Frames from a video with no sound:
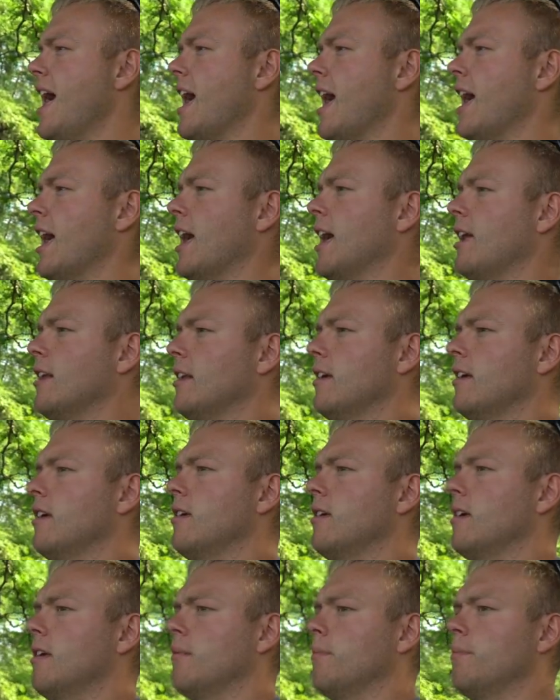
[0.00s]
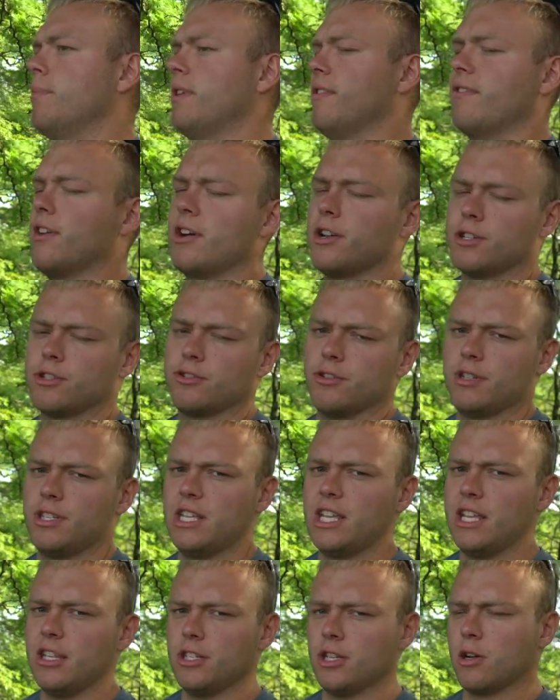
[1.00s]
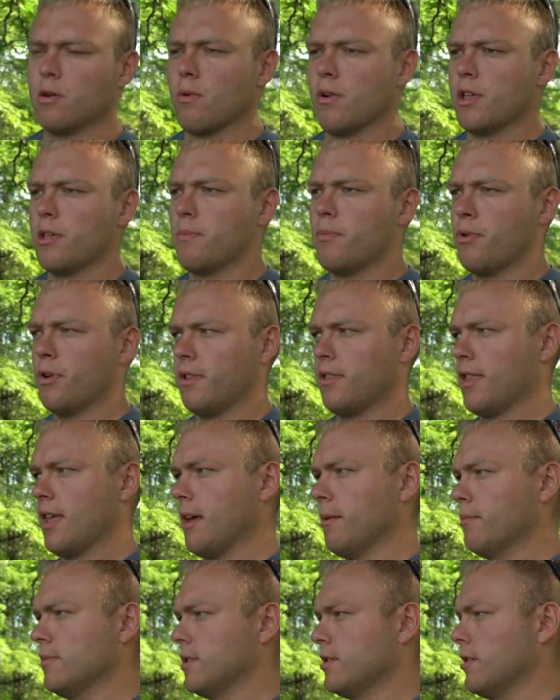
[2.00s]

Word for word: and be very strategic where you put them.